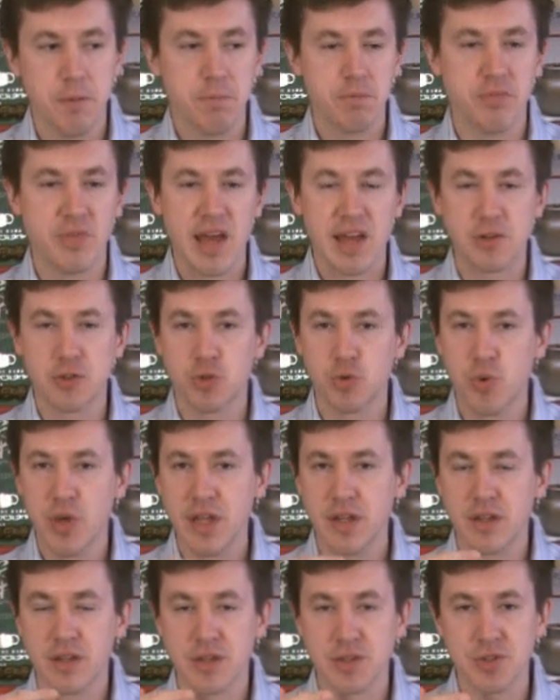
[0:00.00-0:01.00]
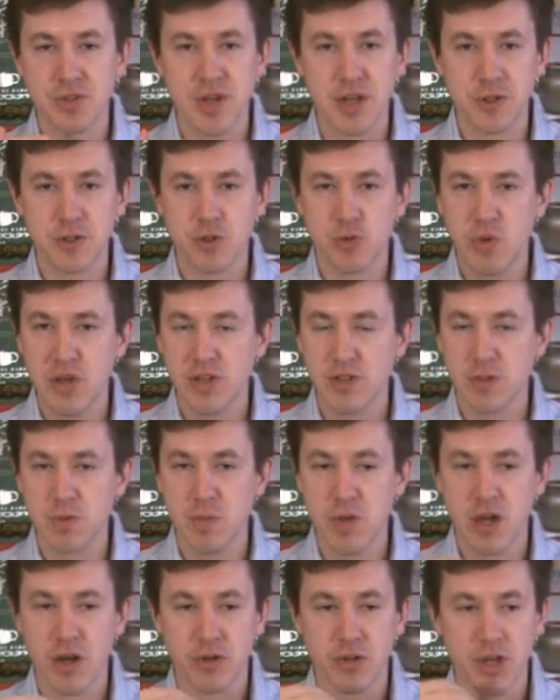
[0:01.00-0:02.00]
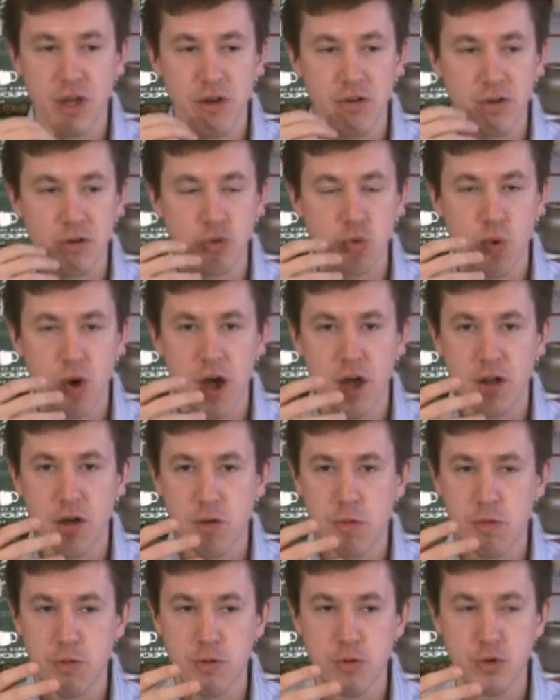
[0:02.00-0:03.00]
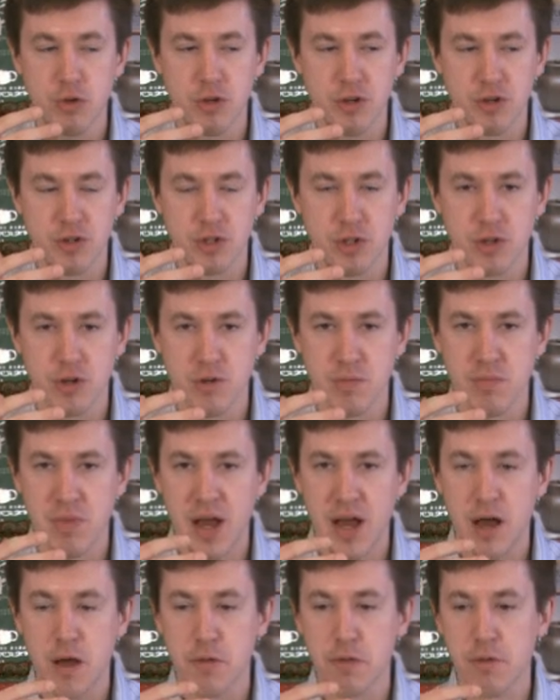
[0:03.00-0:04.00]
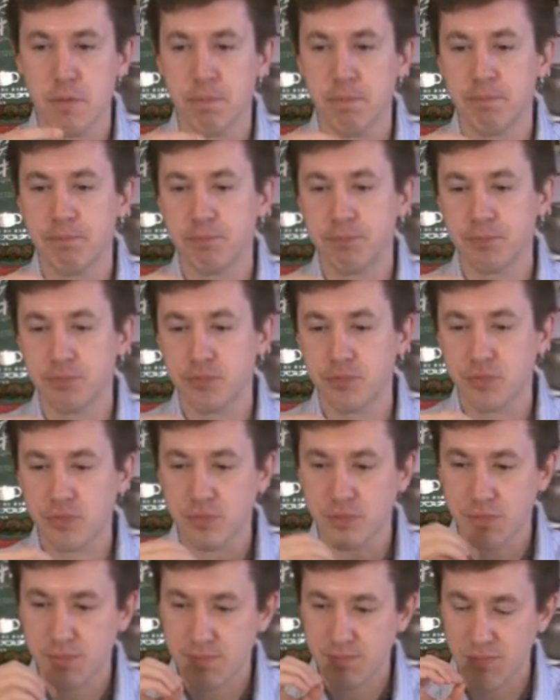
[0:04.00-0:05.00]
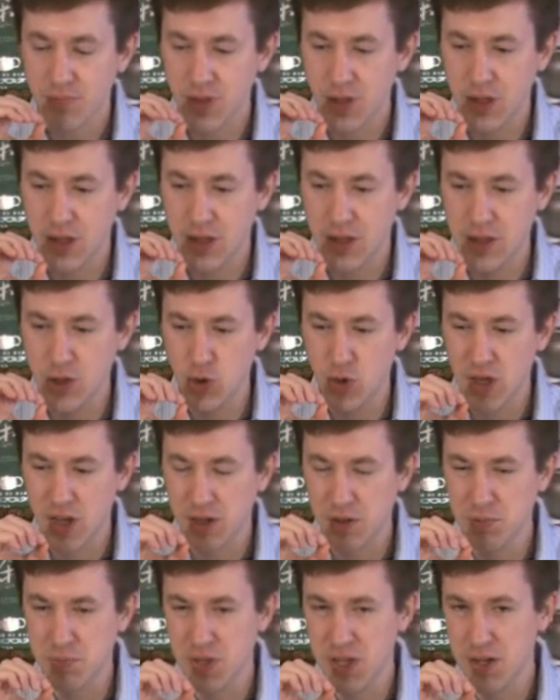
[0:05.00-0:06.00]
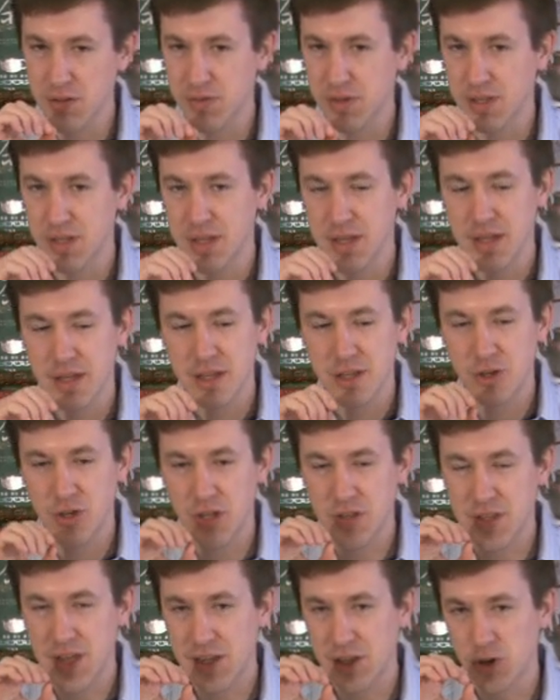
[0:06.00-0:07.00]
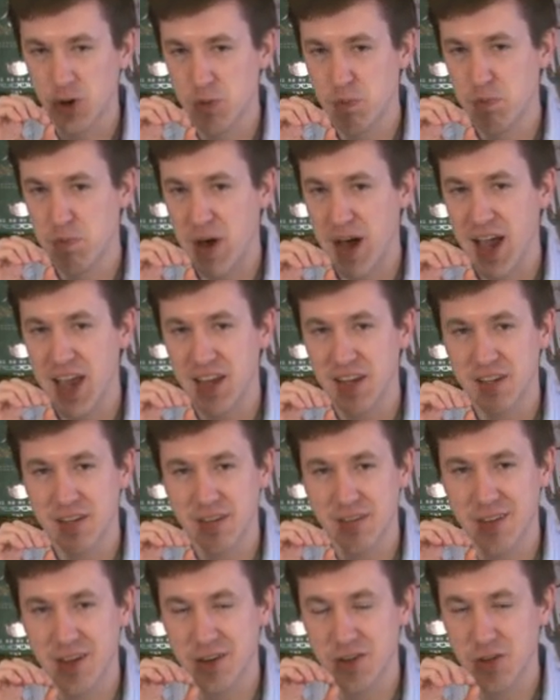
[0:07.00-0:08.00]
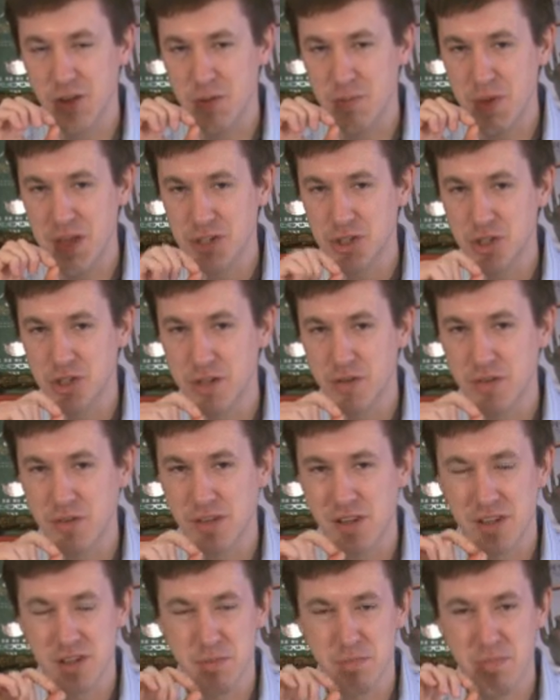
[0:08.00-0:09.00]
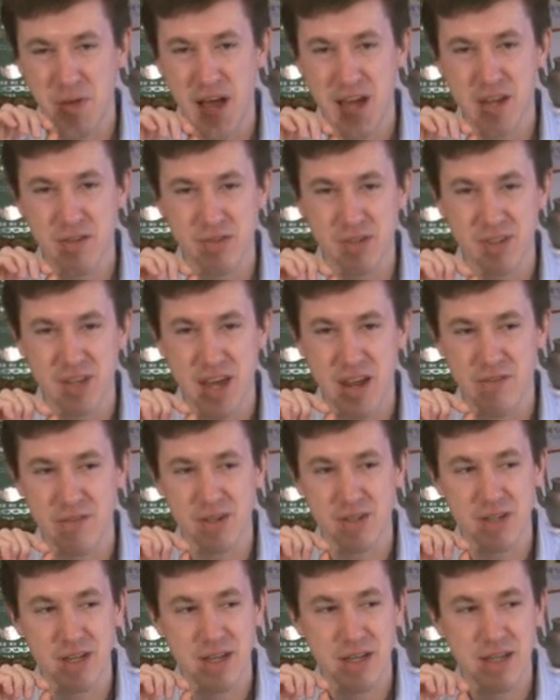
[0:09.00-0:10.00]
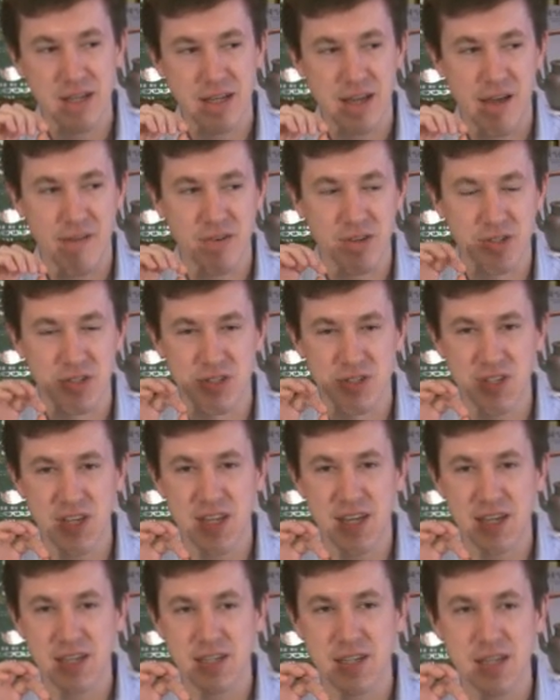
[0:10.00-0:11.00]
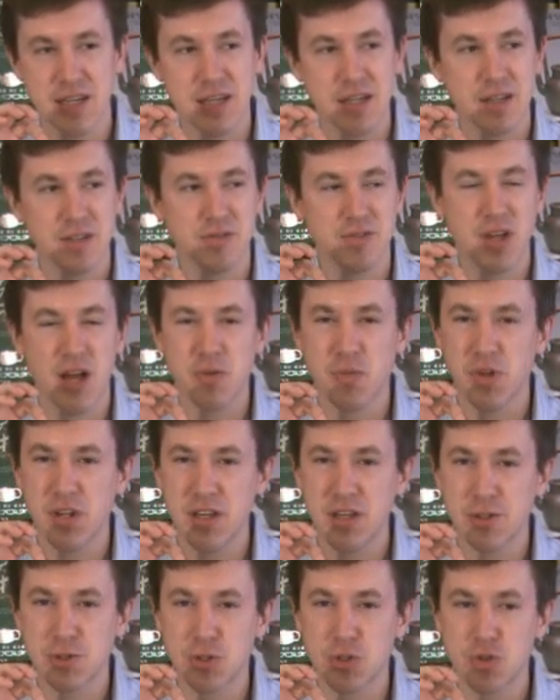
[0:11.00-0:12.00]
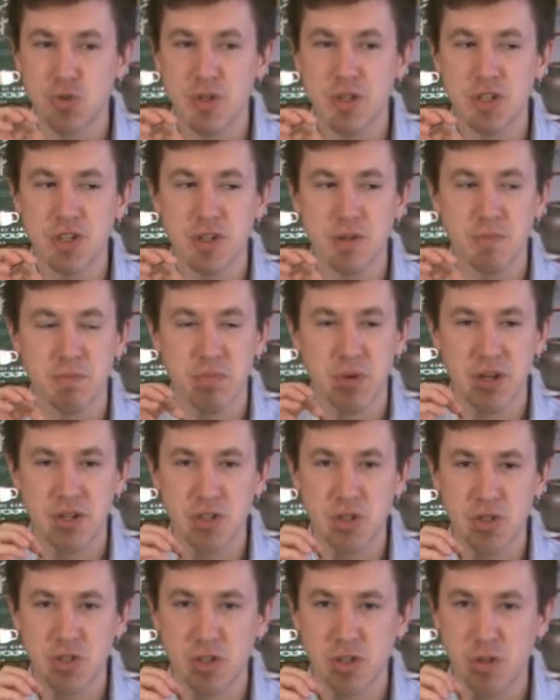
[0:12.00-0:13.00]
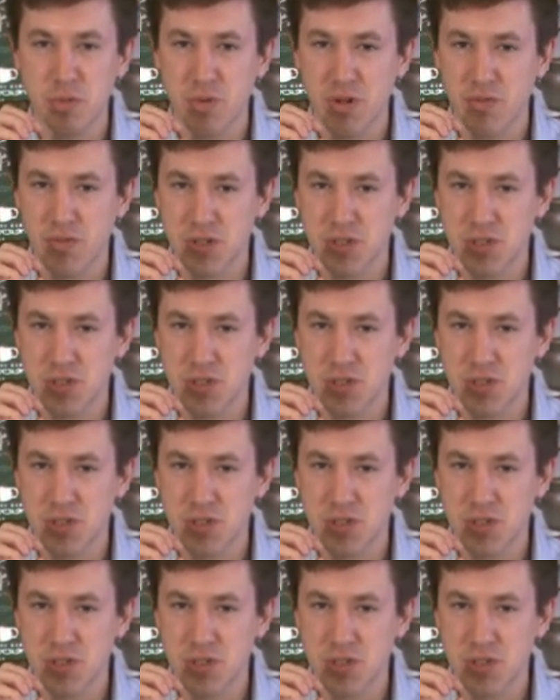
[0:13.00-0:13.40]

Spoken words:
That sweetness, that sweet smell carries right on through to your mouth. You get you get that little bite that they mentioned, a little bite of a kind of acidic, not really astringent, but just a little bit of a